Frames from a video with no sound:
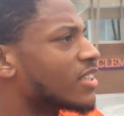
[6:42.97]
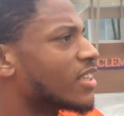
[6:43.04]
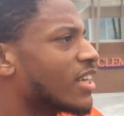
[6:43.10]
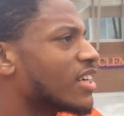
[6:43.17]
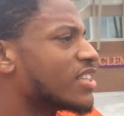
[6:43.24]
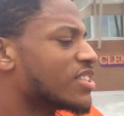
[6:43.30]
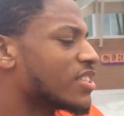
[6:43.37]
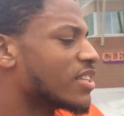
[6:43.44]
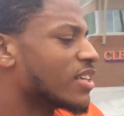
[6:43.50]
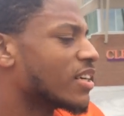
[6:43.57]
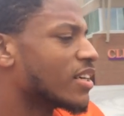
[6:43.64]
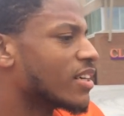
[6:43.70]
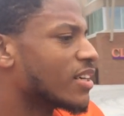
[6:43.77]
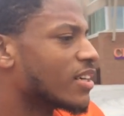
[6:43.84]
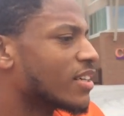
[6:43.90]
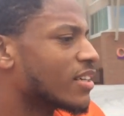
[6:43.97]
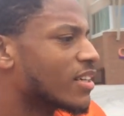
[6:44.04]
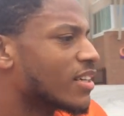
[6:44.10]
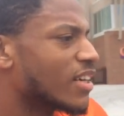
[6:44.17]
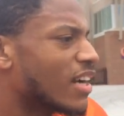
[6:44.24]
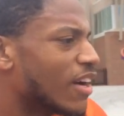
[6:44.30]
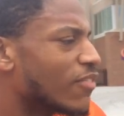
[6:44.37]
Last year,
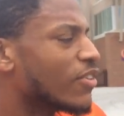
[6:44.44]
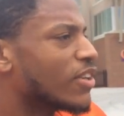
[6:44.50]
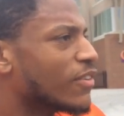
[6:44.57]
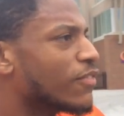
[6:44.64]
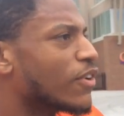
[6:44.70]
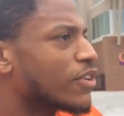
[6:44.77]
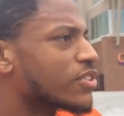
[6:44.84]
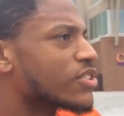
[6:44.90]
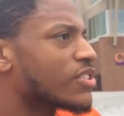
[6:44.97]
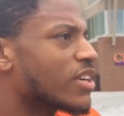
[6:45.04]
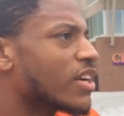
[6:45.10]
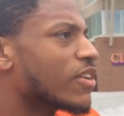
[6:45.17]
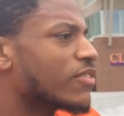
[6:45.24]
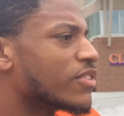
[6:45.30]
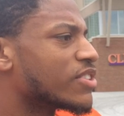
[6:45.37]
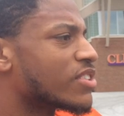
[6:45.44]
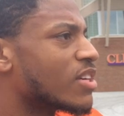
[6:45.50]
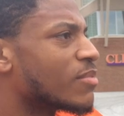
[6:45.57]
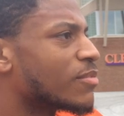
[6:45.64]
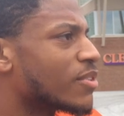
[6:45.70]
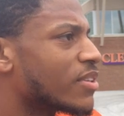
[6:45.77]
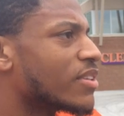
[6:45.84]
I really focused on that over the
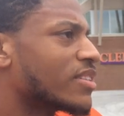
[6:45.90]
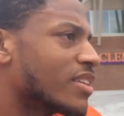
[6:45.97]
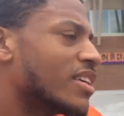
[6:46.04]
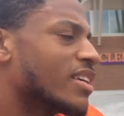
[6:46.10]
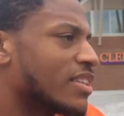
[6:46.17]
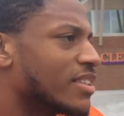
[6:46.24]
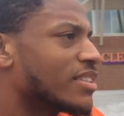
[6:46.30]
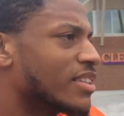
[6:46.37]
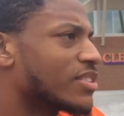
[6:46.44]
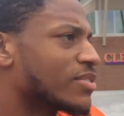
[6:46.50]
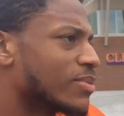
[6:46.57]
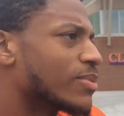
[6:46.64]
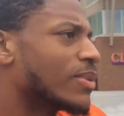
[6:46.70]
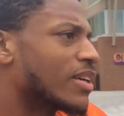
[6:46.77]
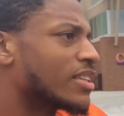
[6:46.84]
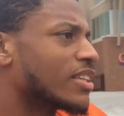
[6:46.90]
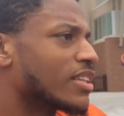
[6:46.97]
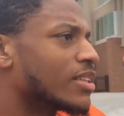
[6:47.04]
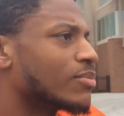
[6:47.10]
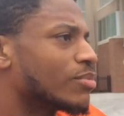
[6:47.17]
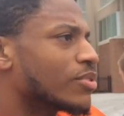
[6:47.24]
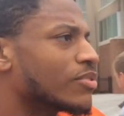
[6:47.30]
summer, and that's where I think it
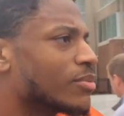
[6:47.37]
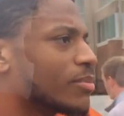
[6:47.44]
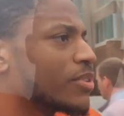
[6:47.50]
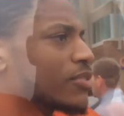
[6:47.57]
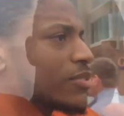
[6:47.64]
improved.